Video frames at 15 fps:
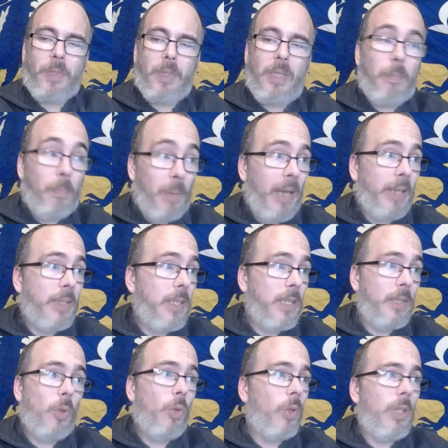He backed
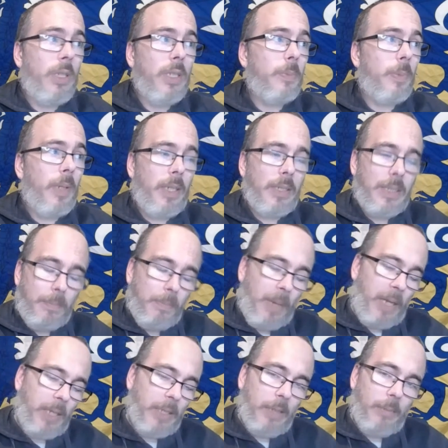all of these players. He
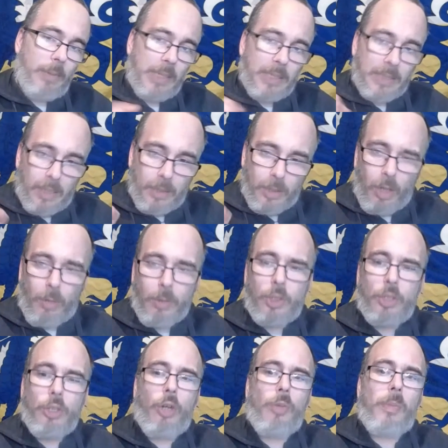backed them and he said, go and
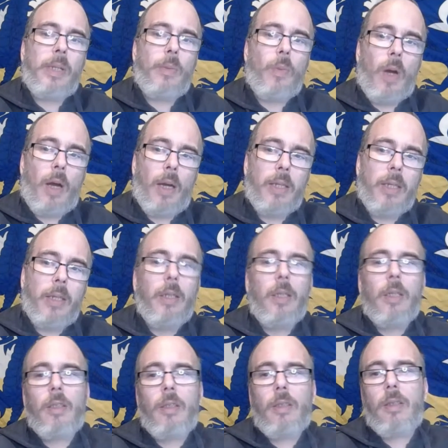show me why
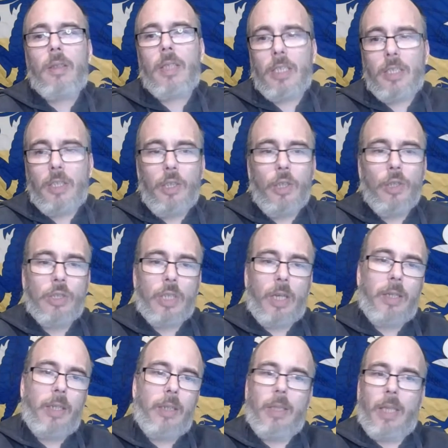this new
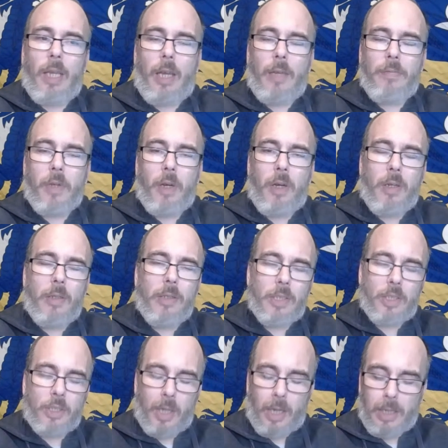signing that I've got,
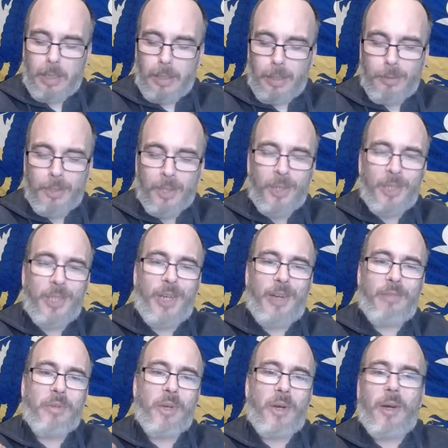this shiny new toy that
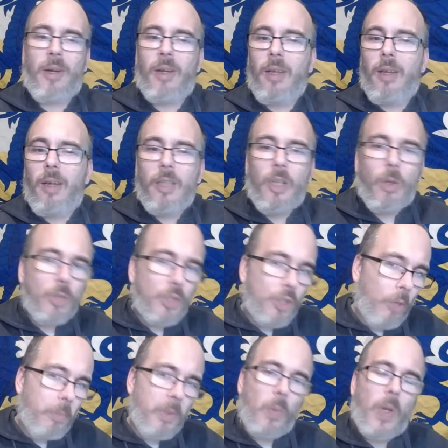I've got, go and
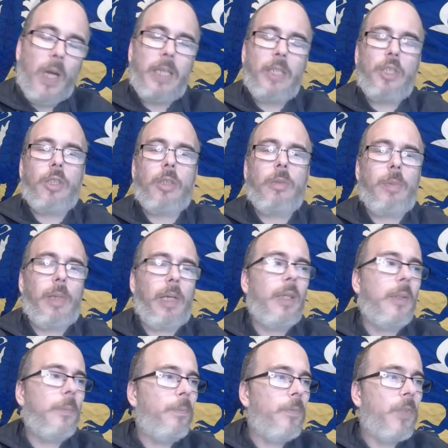show me why he shouldn't
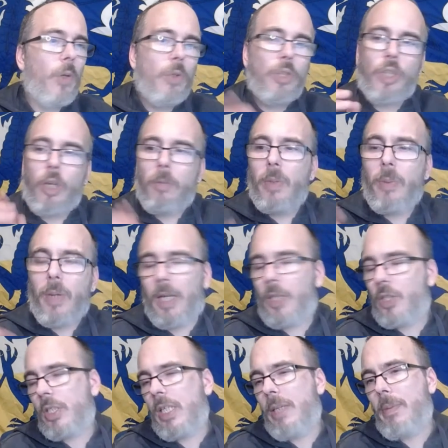play. Go and show me why I
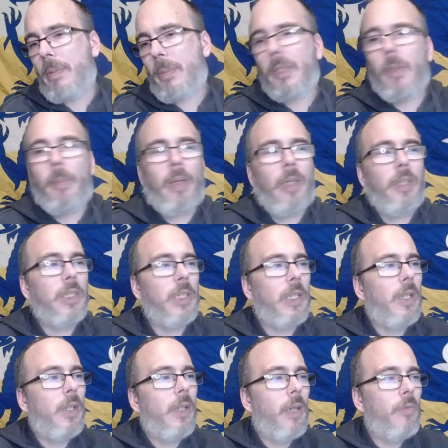should keep him on the bench.
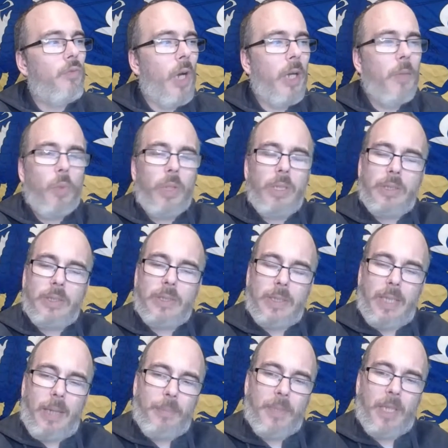And Ryan Wintle
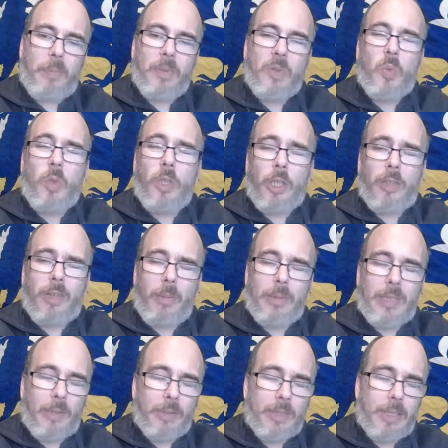stepped up. His work rate
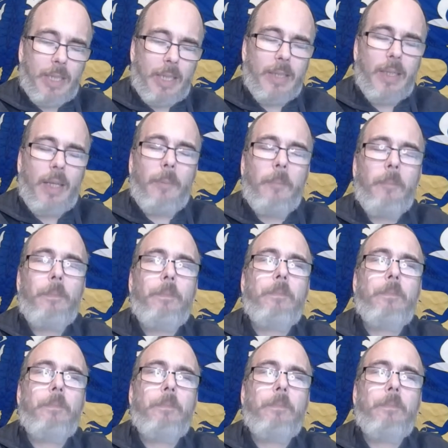was outstanding.